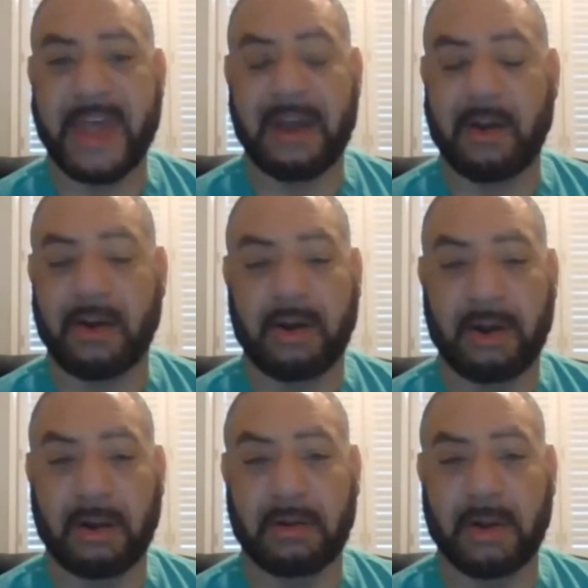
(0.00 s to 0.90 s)
that
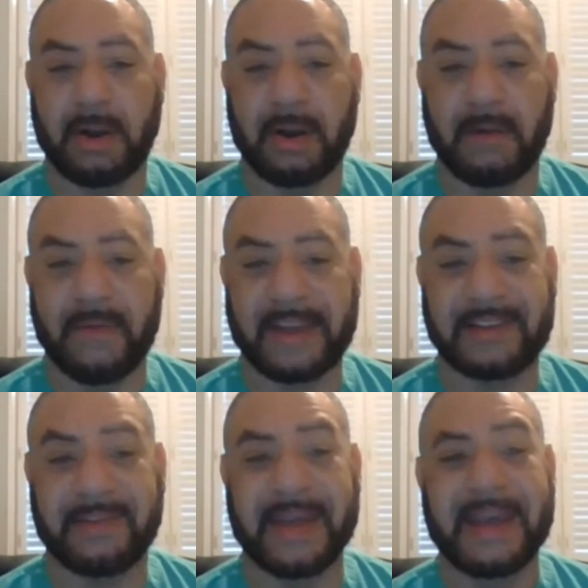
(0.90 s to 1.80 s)
are
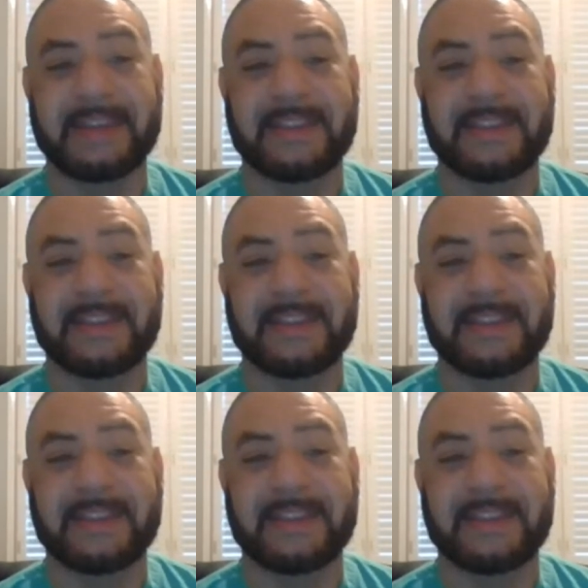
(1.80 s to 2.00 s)
effective.